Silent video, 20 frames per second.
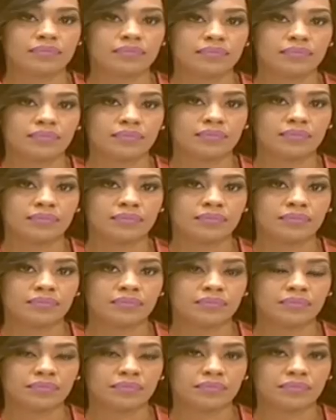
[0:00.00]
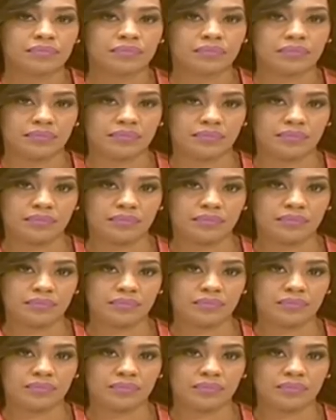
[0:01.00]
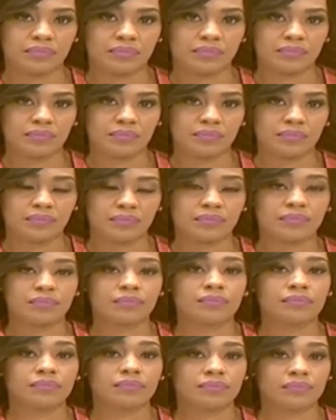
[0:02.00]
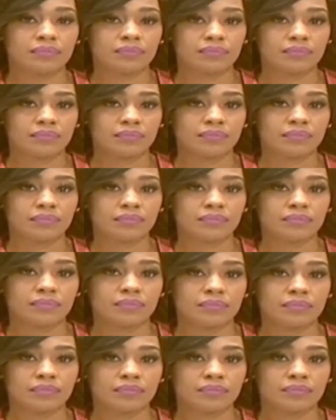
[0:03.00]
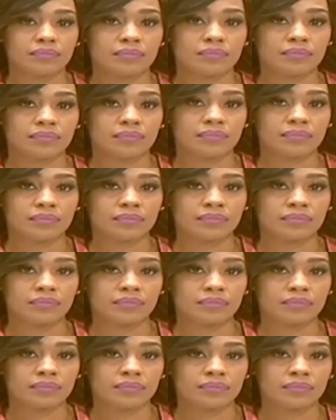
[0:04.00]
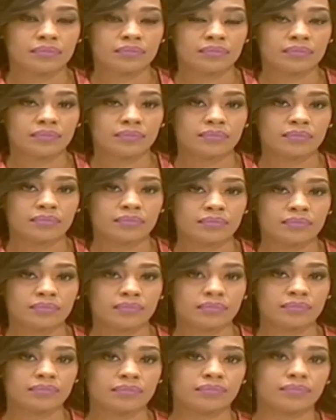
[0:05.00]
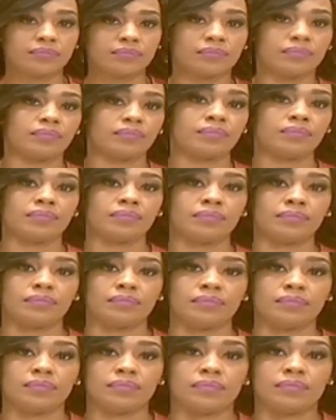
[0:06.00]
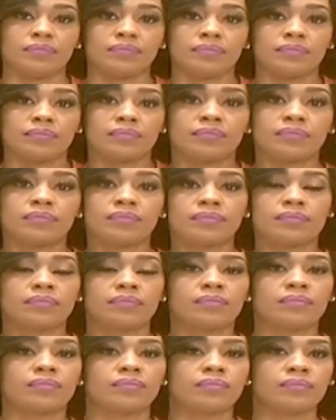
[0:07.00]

This person isn't speaking.